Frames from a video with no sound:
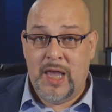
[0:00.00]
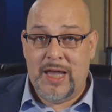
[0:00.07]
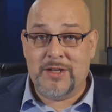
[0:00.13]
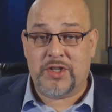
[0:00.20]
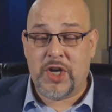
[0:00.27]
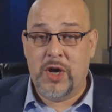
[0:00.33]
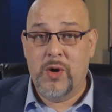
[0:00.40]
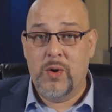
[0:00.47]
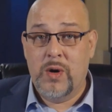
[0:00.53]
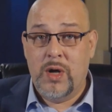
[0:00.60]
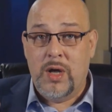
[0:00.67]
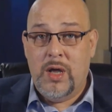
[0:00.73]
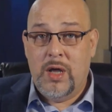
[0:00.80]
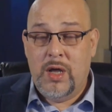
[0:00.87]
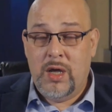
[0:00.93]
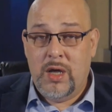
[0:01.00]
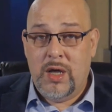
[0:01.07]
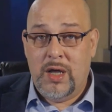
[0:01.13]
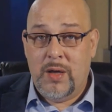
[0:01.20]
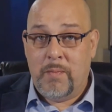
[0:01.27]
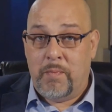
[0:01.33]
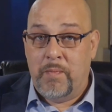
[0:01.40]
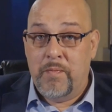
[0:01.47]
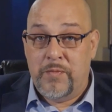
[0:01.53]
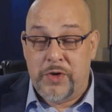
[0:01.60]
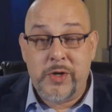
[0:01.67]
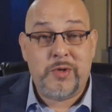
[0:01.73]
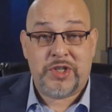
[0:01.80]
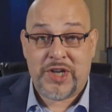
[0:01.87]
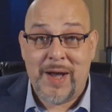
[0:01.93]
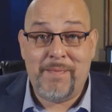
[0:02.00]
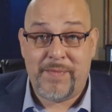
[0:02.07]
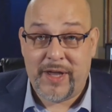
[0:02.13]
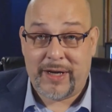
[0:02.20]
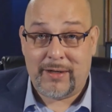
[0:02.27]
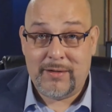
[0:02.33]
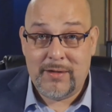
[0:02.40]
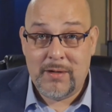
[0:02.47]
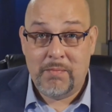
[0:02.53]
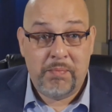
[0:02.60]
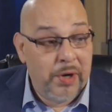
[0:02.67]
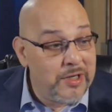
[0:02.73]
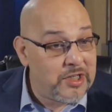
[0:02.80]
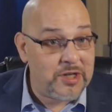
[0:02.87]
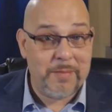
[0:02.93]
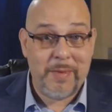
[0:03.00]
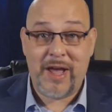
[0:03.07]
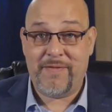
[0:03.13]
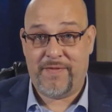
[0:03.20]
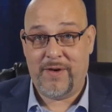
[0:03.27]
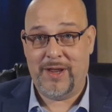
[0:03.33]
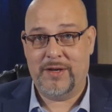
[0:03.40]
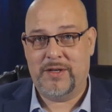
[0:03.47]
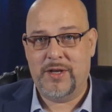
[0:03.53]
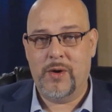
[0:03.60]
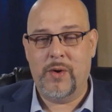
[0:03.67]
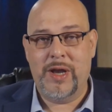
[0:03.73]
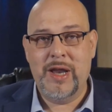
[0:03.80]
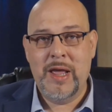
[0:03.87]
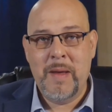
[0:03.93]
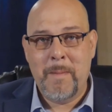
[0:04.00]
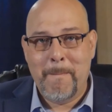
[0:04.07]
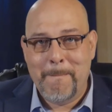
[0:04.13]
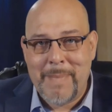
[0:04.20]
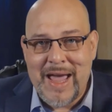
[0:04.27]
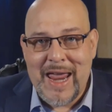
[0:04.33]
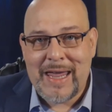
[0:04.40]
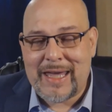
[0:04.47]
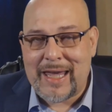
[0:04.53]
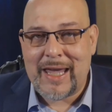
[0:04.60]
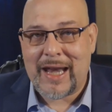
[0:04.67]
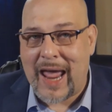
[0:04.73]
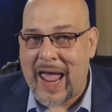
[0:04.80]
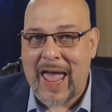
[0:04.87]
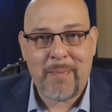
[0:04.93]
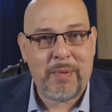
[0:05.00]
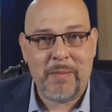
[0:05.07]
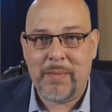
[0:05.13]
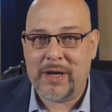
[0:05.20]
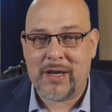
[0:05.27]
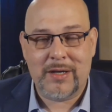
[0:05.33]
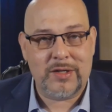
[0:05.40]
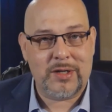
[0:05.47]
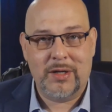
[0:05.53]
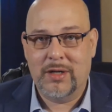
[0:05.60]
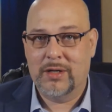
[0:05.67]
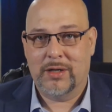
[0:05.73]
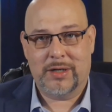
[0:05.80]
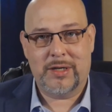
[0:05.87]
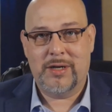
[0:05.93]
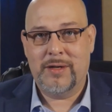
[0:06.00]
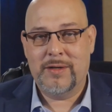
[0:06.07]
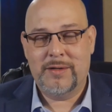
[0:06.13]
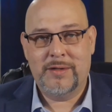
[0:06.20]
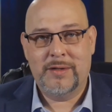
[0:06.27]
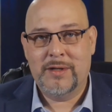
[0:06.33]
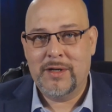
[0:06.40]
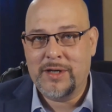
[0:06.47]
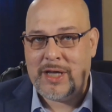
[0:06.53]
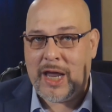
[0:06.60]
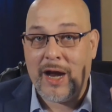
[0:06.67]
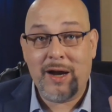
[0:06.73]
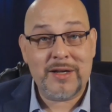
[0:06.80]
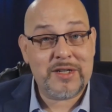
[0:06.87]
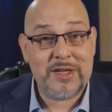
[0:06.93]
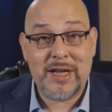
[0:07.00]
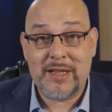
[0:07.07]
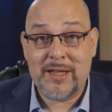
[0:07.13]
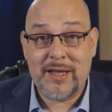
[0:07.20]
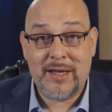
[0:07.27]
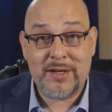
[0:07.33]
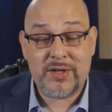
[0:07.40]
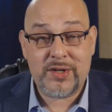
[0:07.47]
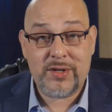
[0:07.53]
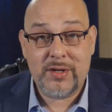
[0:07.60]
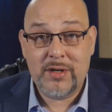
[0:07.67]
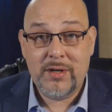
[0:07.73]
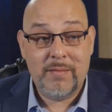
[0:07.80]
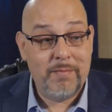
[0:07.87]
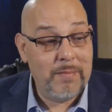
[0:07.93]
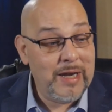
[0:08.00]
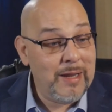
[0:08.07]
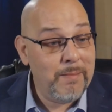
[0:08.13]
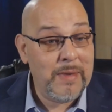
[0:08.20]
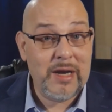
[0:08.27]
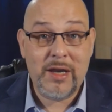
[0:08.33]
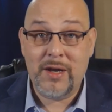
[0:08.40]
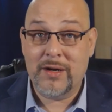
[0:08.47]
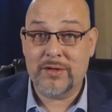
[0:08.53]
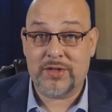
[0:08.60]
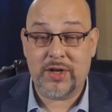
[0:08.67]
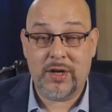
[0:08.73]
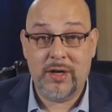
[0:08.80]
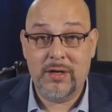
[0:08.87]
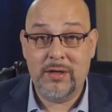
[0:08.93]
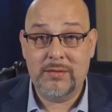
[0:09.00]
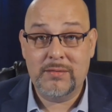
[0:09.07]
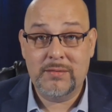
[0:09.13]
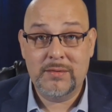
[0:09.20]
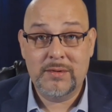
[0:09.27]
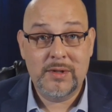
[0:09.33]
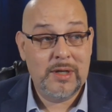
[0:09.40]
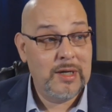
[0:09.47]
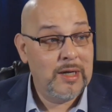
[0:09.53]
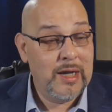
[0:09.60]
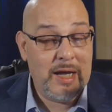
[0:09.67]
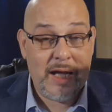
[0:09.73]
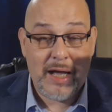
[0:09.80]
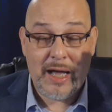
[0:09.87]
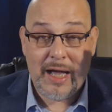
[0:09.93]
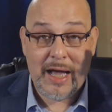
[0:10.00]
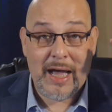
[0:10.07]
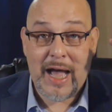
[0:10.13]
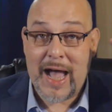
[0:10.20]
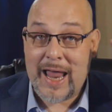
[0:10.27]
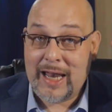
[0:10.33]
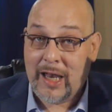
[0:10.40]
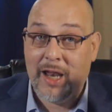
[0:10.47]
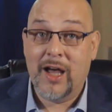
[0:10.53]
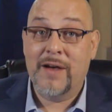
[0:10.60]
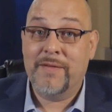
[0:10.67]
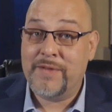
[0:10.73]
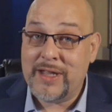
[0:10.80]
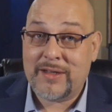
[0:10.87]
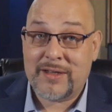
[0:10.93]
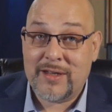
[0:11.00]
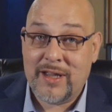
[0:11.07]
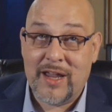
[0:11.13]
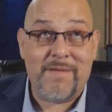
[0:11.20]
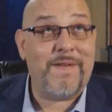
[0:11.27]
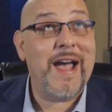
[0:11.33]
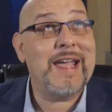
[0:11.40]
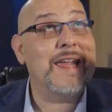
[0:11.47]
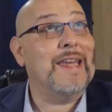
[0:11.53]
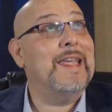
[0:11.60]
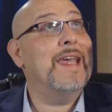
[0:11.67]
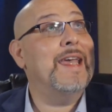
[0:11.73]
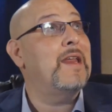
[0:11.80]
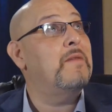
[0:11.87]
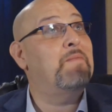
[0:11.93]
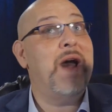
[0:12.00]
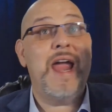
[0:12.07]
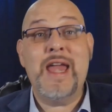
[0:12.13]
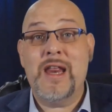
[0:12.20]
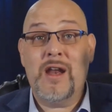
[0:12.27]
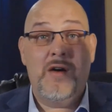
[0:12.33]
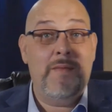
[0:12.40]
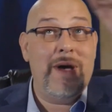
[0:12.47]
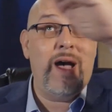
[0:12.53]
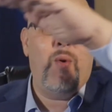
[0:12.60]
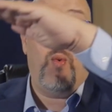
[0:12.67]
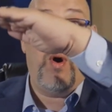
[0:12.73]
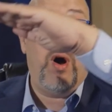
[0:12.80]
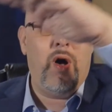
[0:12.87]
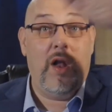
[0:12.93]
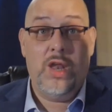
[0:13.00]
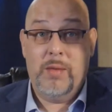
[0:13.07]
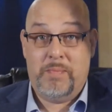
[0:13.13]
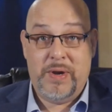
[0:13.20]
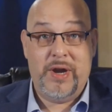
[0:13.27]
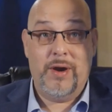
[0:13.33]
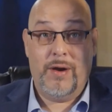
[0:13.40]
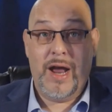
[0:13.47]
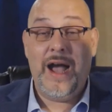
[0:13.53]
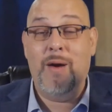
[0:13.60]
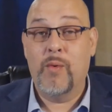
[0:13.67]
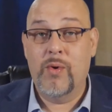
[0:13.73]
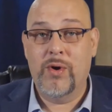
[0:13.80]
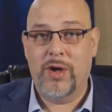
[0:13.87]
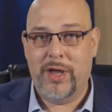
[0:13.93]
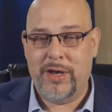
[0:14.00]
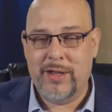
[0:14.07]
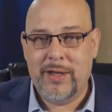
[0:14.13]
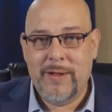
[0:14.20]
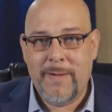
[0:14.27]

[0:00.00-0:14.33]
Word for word: And so do something, put some effort into it, make it happen. Because look, Kara said this many, many years ago. I, I loved it. If I could get it painted on my wall up here, I would.